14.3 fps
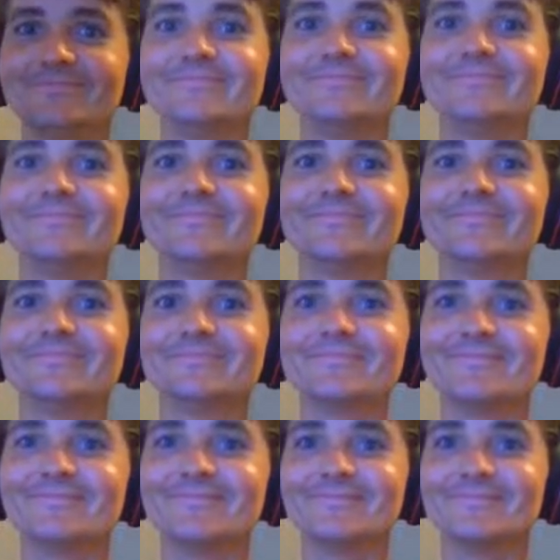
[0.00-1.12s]

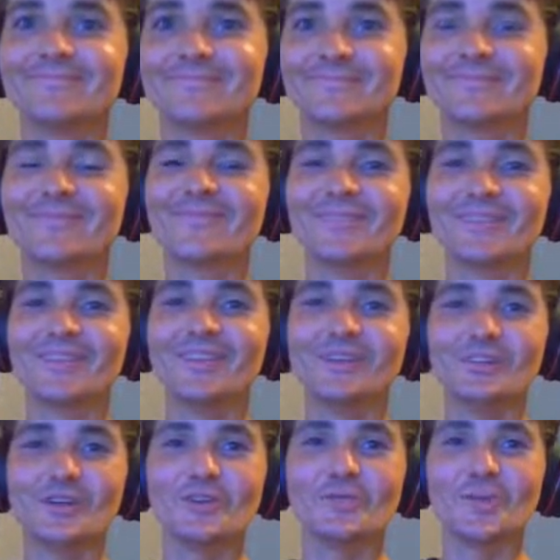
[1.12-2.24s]
the
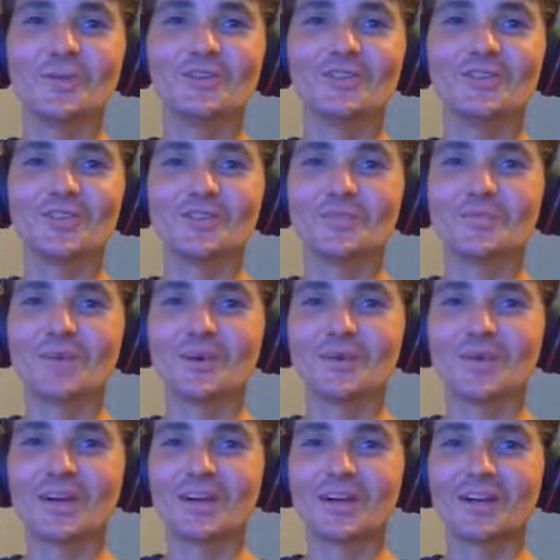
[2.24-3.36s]
joke portion of the
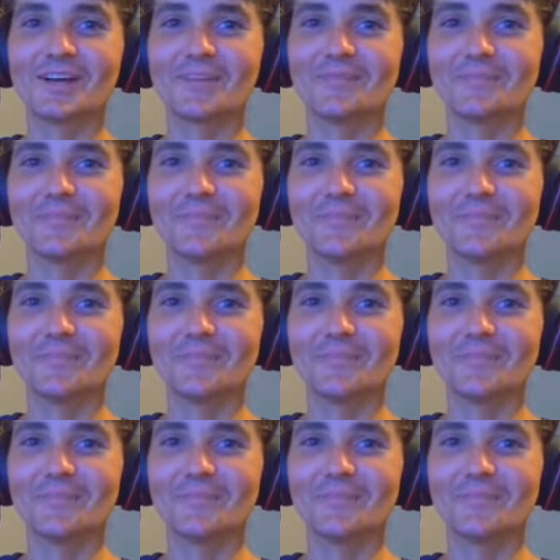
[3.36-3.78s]
program.